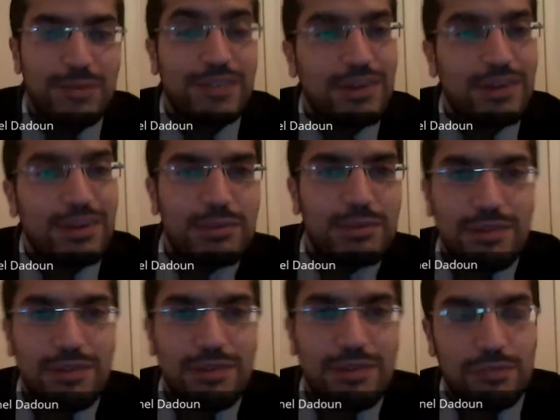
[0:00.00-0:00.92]
What are you
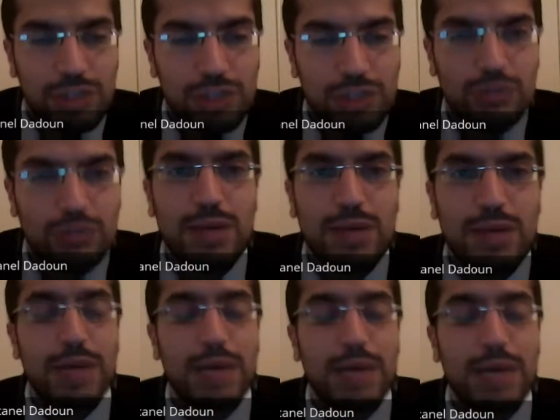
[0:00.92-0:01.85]
giving up? You're giving up the mitzvah
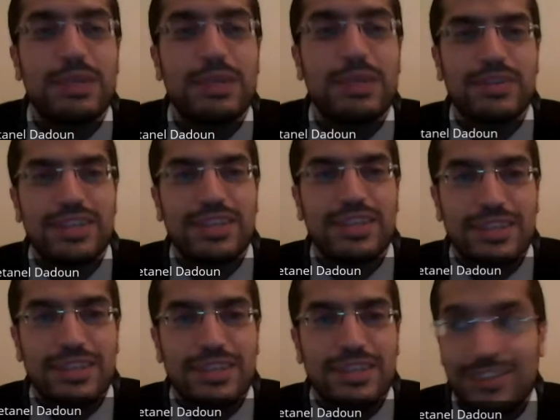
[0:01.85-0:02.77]
of shiur Torah
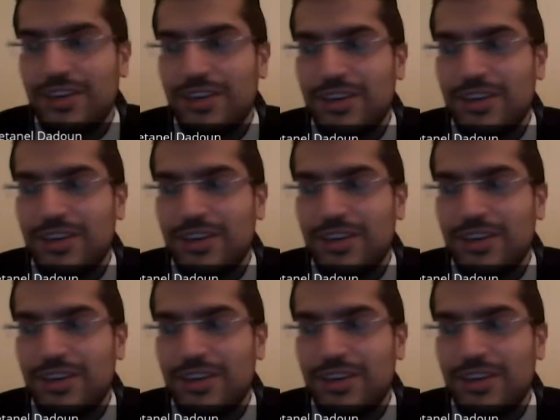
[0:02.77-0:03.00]
barabim.